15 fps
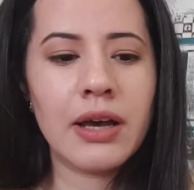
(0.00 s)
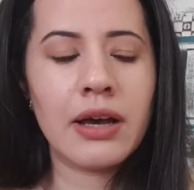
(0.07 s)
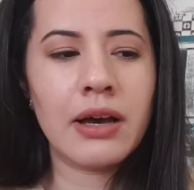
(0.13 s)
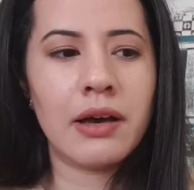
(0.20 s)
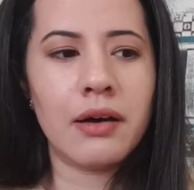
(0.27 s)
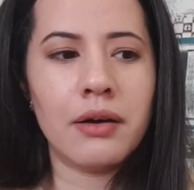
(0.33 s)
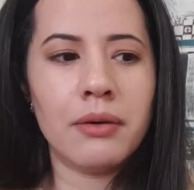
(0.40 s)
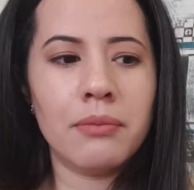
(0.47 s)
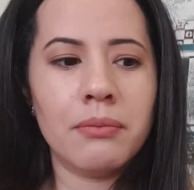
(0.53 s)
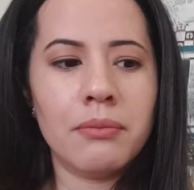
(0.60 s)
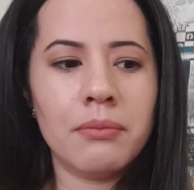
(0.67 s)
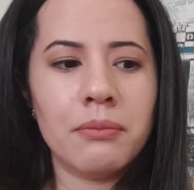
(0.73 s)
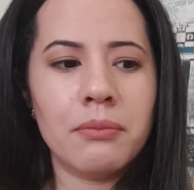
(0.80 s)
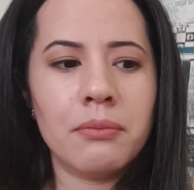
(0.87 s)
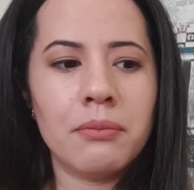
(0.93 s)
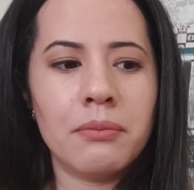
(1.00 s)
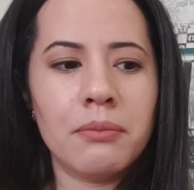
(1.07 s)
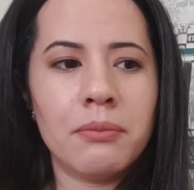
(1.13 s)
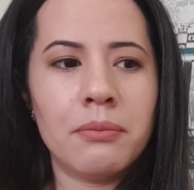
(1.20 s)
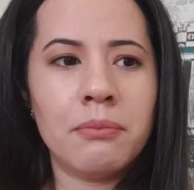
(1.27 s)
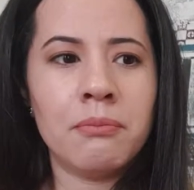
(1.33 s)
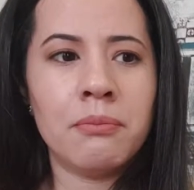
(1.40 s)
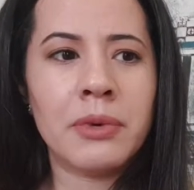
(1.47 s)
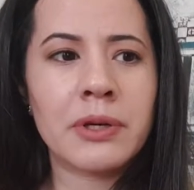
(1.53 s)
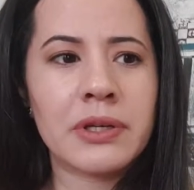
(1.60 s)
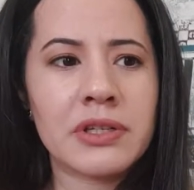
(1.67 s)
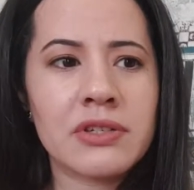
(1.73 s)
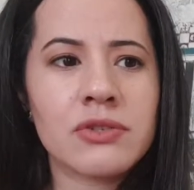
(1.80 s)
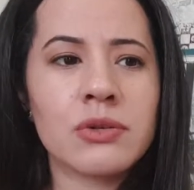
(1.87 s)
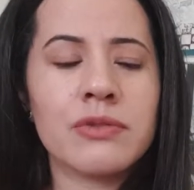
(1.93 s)
But
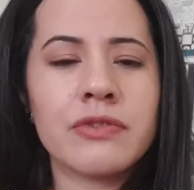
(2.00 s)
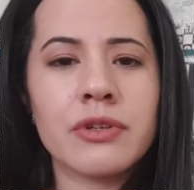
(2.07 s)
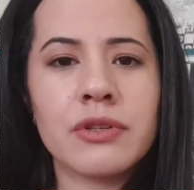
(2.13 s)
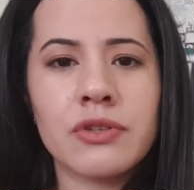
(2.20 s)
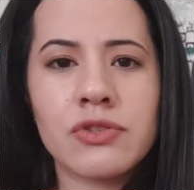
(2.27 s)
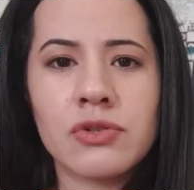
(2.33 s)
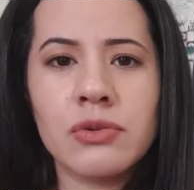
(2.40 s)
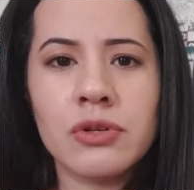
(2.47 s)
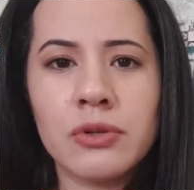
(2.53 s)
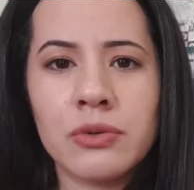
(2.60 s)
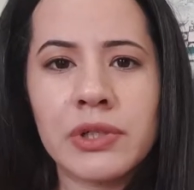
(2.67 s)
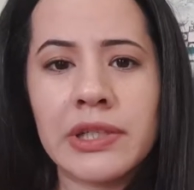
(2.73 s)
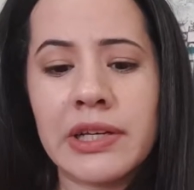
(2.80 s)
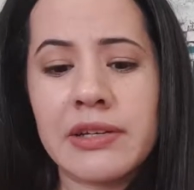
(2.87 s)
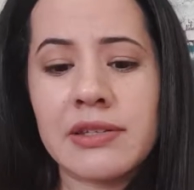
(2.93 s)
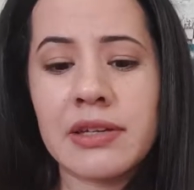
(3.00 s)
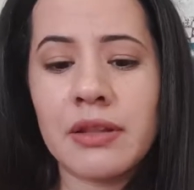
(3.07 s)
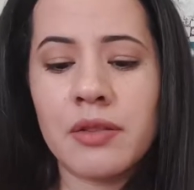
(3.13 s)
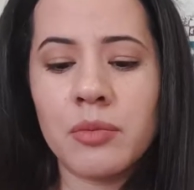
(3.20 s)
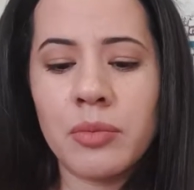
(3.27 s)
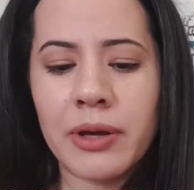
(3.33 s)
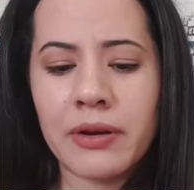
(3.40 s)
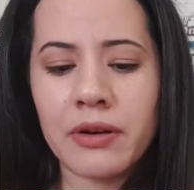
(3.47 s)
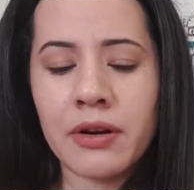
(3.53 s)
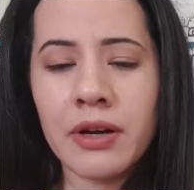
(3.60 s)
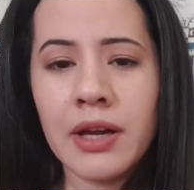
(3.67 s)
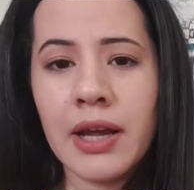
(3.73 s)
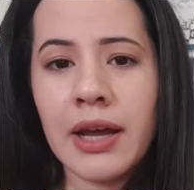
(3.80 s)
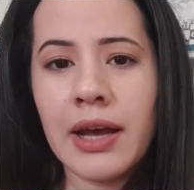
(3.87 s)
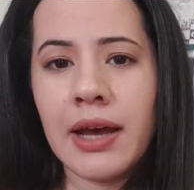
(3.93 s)
it is over, and the sooner you realize that, the better.
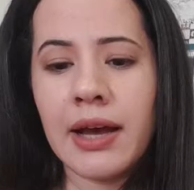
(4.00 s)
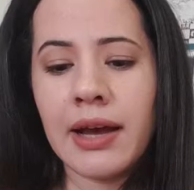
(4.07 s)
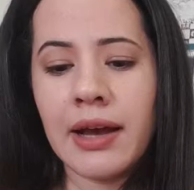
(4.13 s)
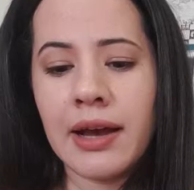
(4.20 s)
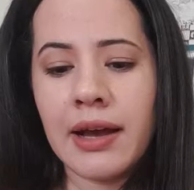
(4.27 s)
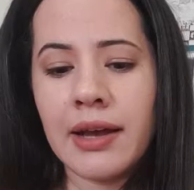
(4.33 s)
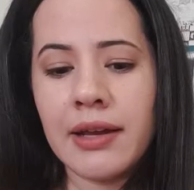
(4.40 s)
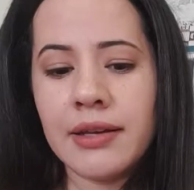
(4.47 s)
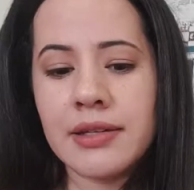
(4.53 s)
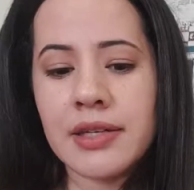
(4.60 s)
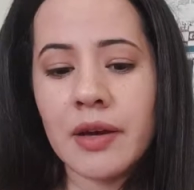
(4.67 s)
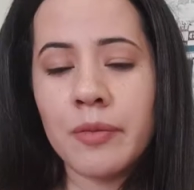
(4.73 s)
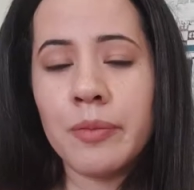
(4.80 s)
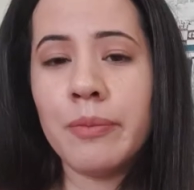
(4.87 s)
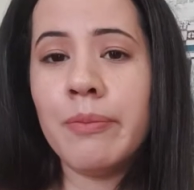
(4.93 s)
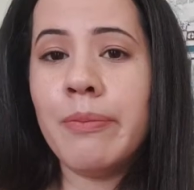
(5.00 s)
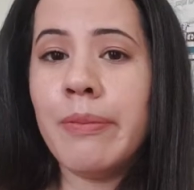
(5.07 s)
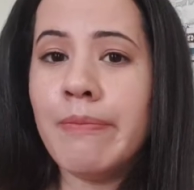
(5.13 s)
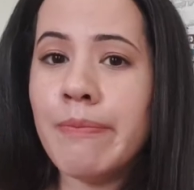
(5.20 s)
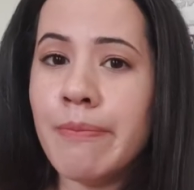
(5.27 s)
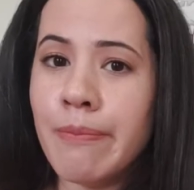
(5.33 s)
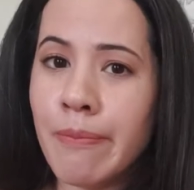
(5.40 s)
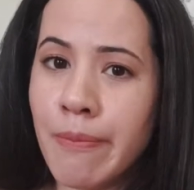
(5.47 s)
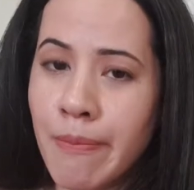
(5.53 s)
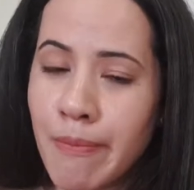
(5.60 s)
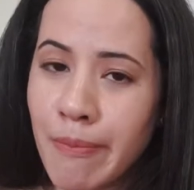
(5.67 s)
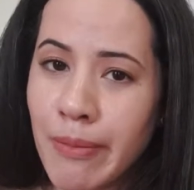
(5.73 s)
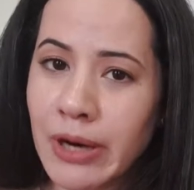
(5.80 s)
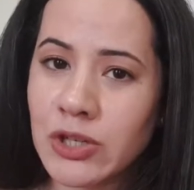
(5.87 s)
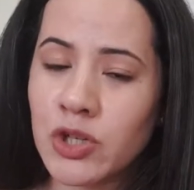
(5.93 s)
And a
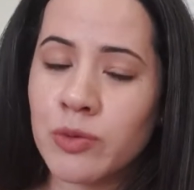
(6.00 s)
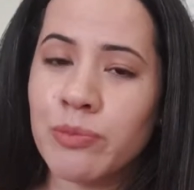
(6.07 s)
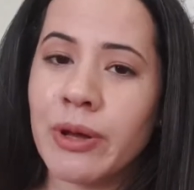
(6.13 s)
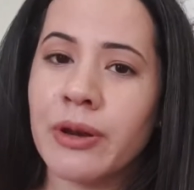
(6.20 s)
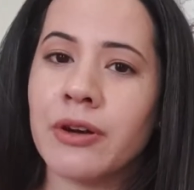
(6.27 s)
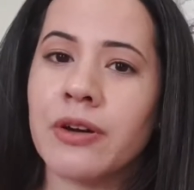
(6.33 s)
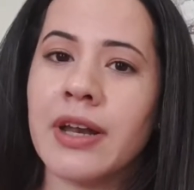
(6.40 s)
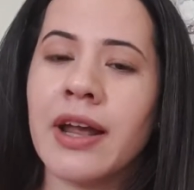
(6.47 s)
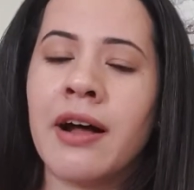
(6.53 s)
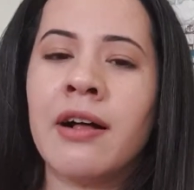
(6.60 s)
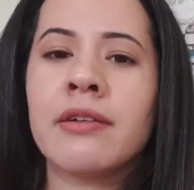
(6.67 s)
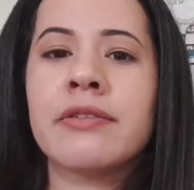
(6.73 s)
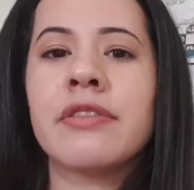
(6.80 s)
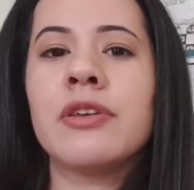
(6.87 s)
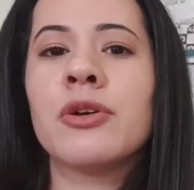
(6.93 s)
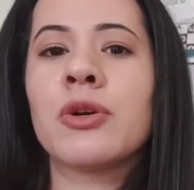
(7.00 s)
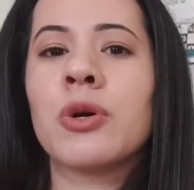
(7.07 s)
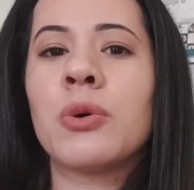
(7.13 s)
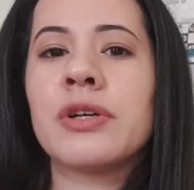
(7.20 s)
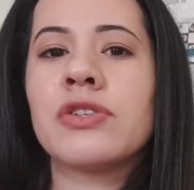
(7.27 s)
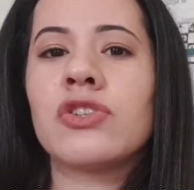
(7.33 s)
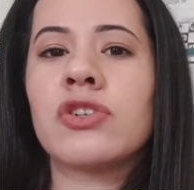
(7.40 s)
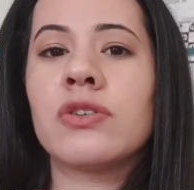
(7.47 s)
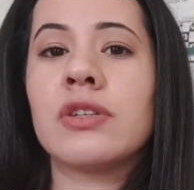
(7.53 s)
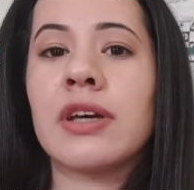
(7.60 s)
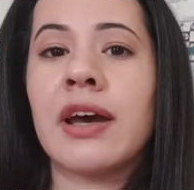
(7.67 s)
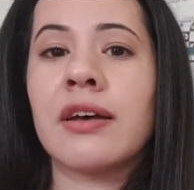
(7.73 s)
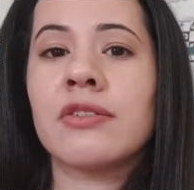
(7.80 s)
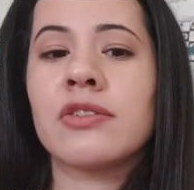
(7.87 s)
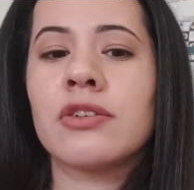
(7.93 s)
much better and healthier question
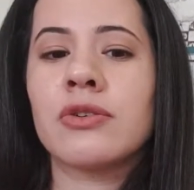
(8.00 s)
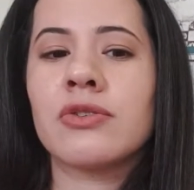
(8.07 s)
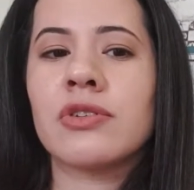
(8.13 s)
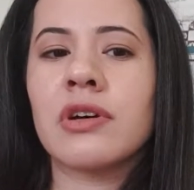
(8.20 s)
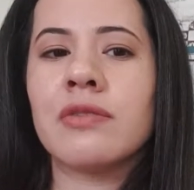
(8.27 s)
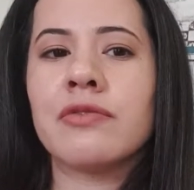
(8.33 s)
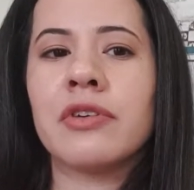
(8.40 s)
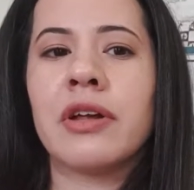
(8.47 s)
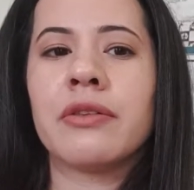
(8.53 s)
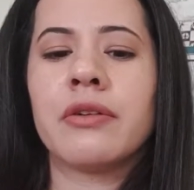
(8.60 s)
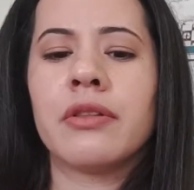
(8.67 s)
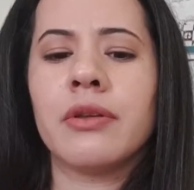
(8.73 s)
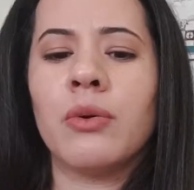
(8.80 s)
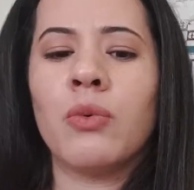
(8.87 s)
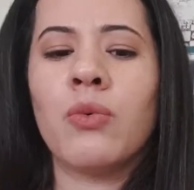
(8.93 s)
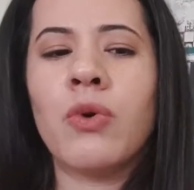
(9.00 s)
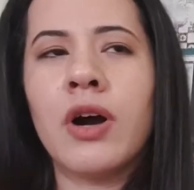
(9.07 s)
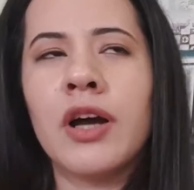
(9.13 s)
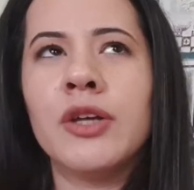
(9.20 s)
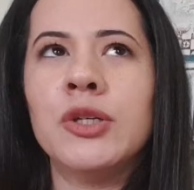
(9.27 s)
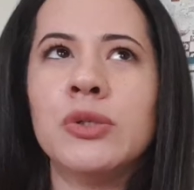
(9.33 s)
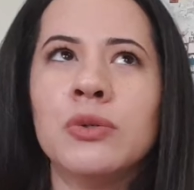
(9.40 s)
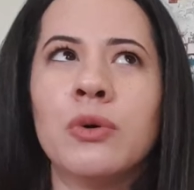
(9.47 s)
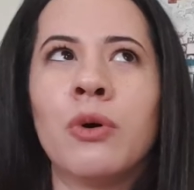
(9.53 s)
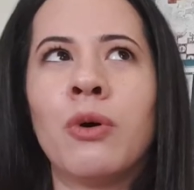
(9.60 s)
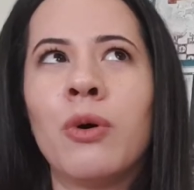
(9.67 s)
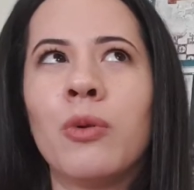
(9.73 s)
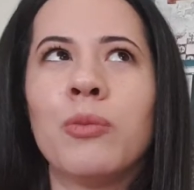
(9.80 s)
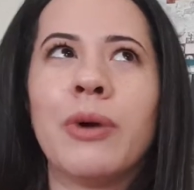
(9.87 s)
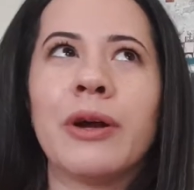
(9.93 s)
to ask yourself, rather than why do
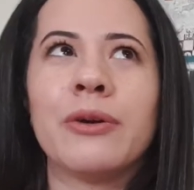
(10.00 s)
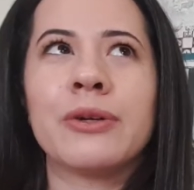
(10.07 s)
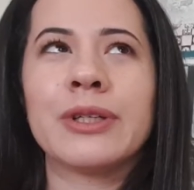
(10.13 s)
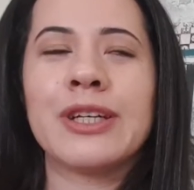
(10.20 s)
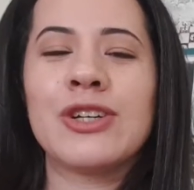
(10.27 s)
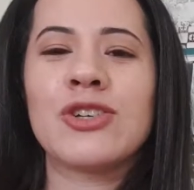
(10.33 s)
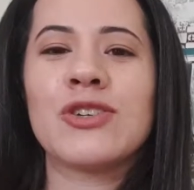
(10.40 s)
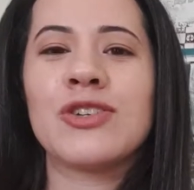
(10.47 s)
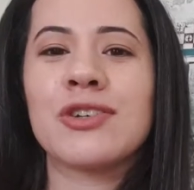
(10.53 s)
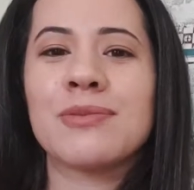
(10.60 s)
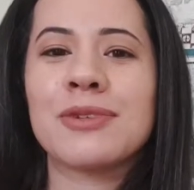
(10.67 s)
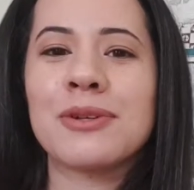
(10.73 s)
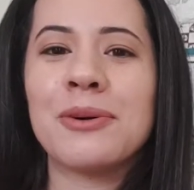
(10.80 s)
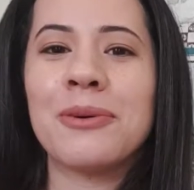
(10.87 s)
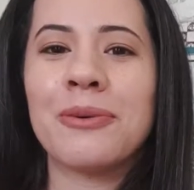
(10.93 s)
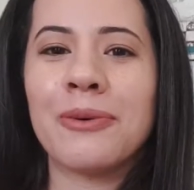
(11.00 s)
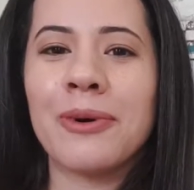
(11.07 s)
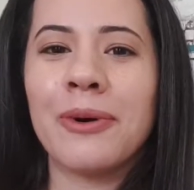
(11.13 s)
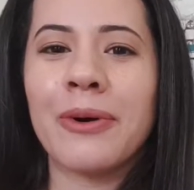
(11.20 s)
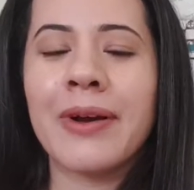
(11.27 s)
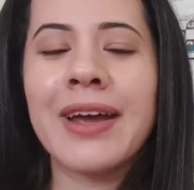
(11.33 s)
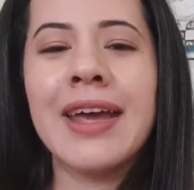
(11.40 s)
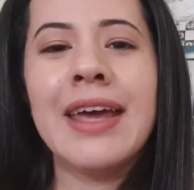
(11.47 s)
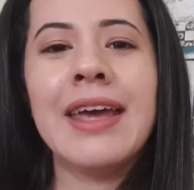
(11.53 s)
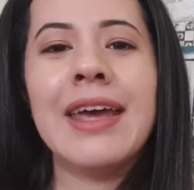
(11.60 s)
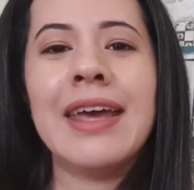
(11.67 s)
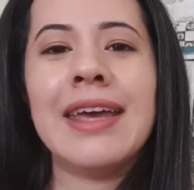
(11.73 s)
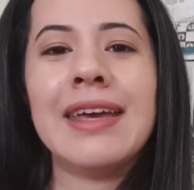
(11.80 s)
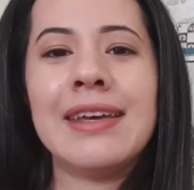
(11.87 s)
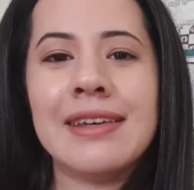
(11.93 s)
all my relationships go wrong,
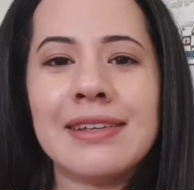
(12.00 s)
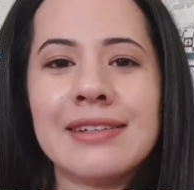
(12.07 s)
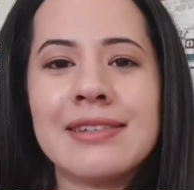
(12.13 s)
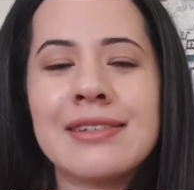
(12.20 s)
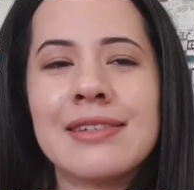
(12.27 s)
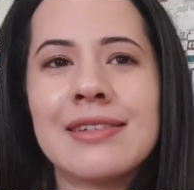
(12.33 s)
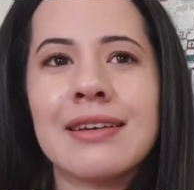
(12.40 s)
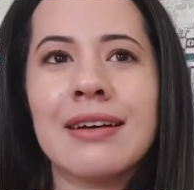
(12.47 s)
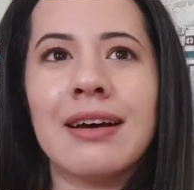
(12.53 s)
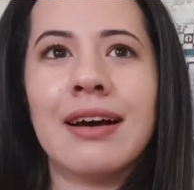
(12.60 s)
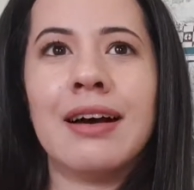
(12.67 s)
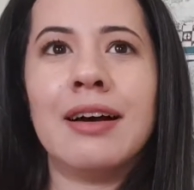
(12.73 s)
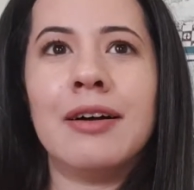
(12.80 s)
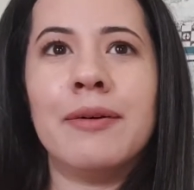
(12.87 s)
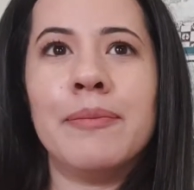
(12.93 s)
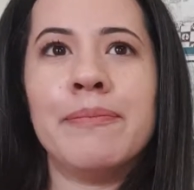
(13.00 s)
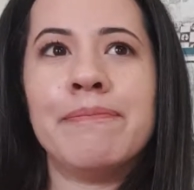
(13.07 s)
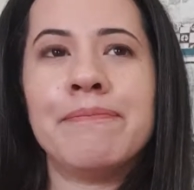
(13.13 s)
is how